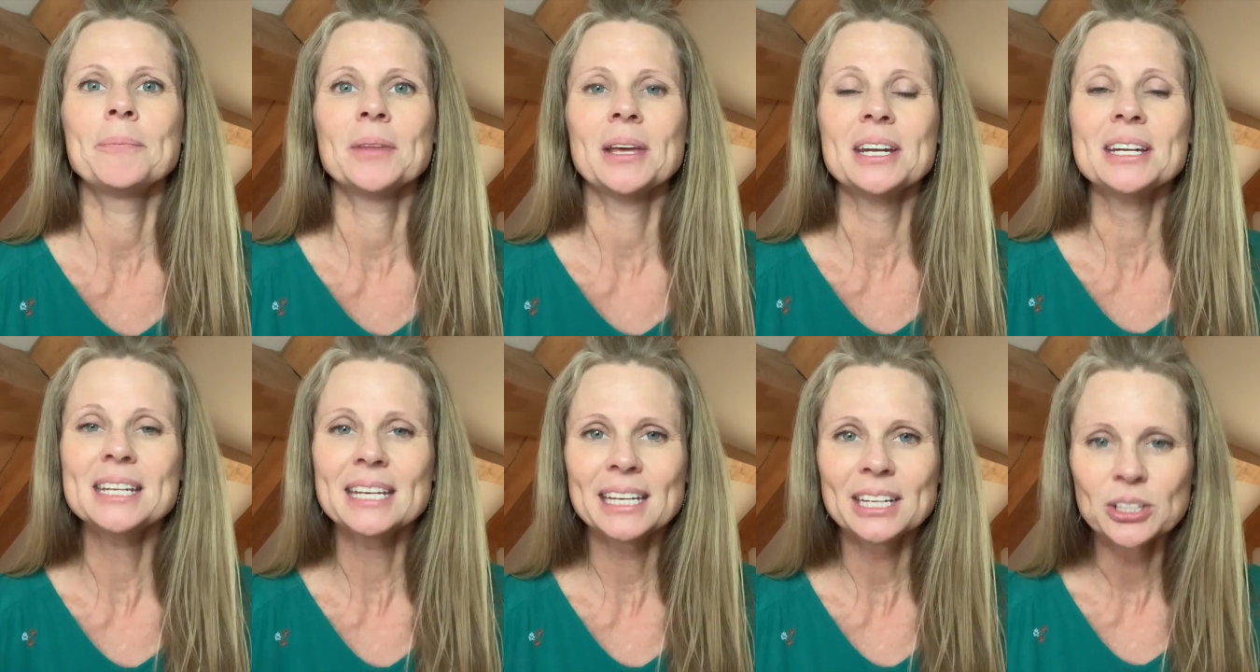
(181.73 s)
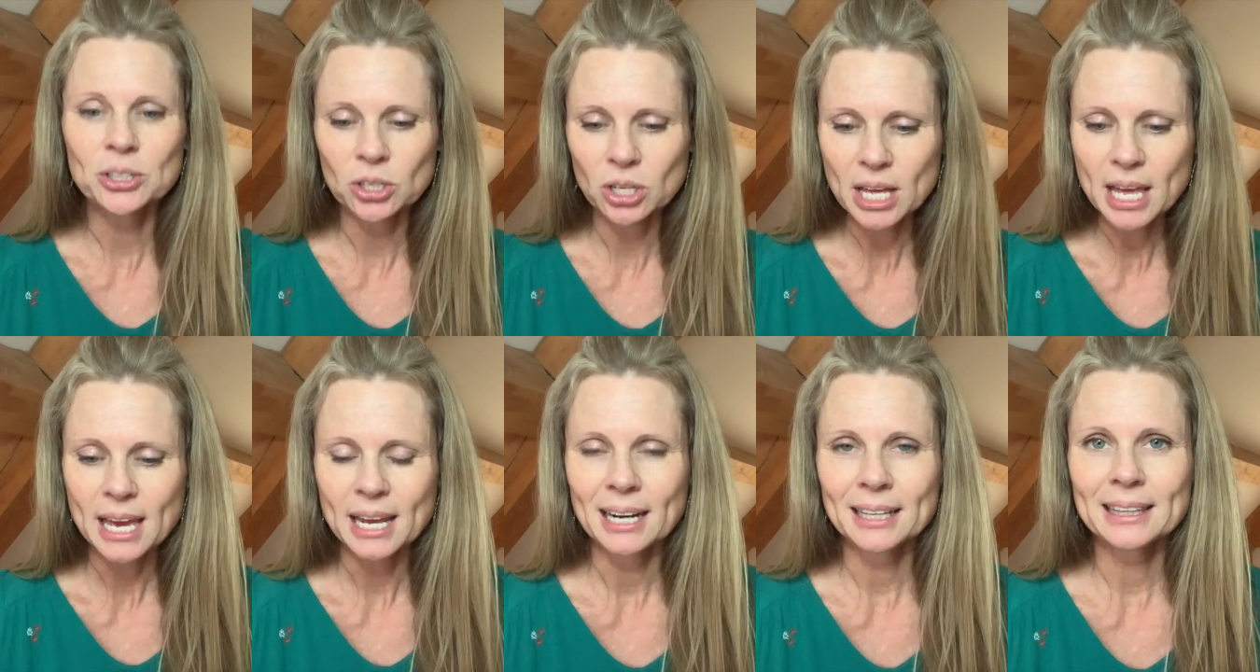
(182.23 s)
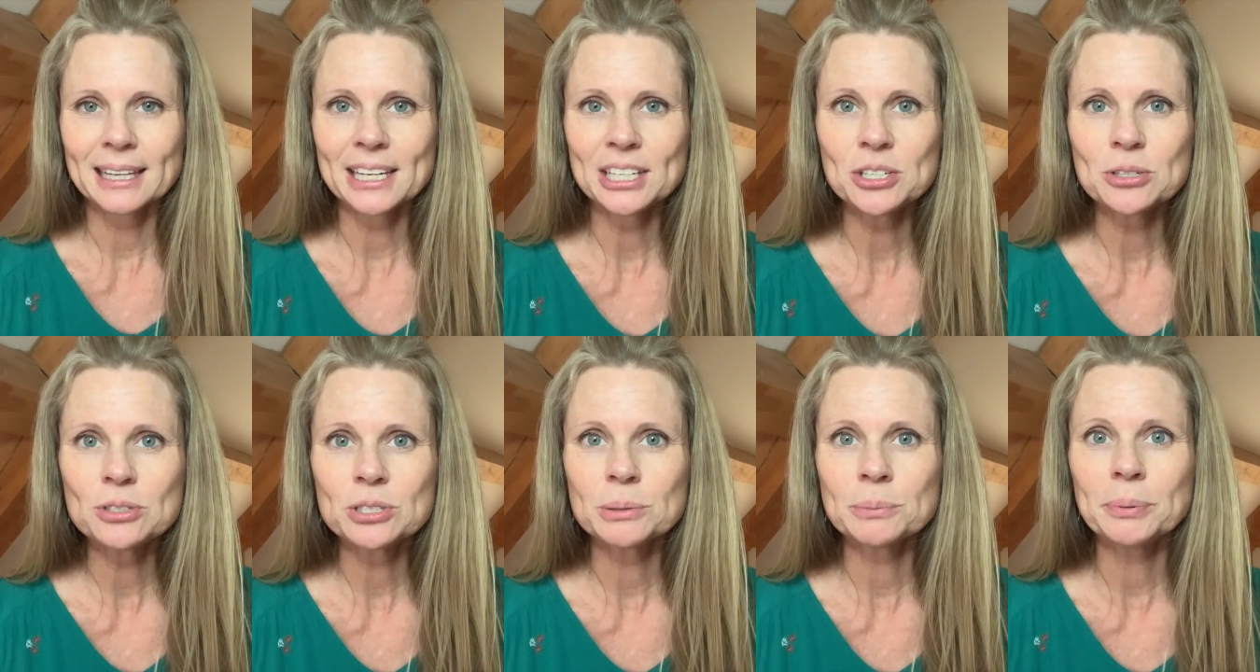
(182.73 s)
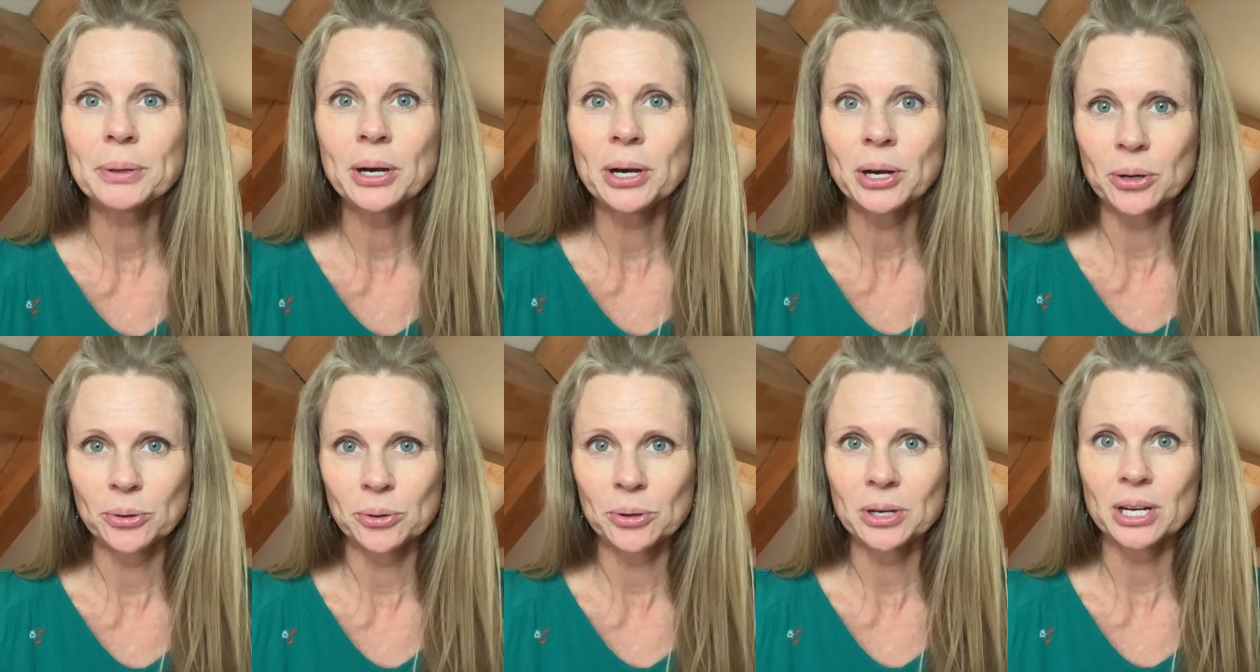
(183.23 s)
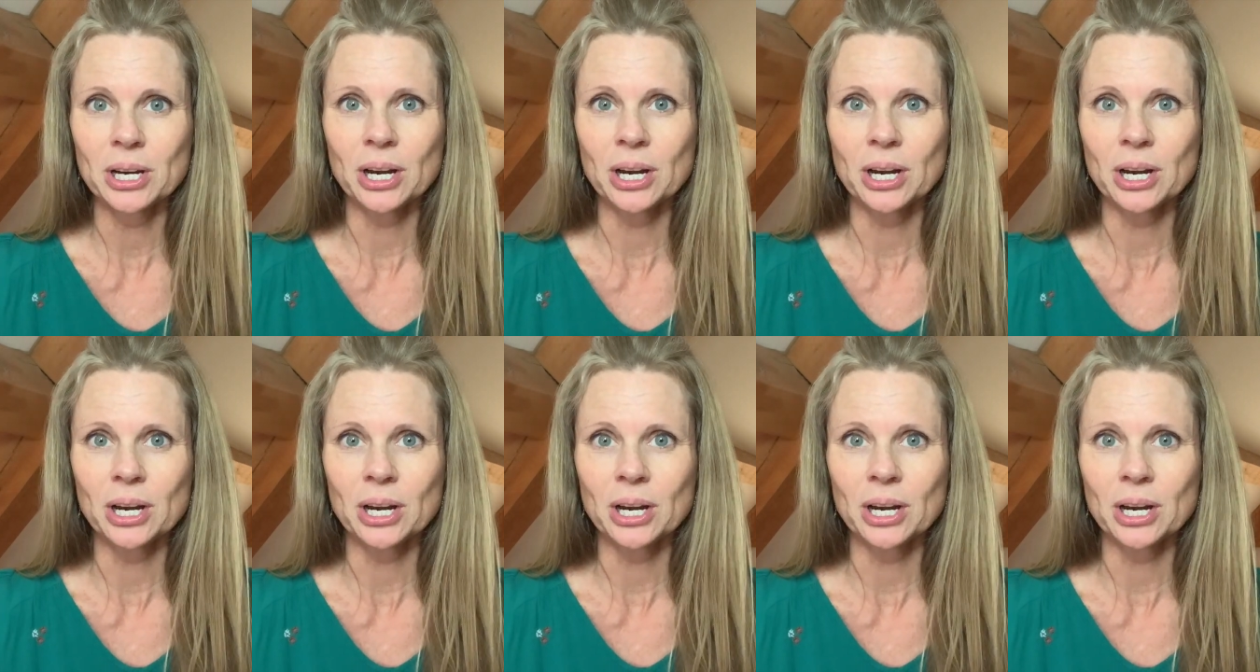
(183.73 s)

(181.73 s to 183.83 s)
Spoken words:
needle, and I'd like you to poke a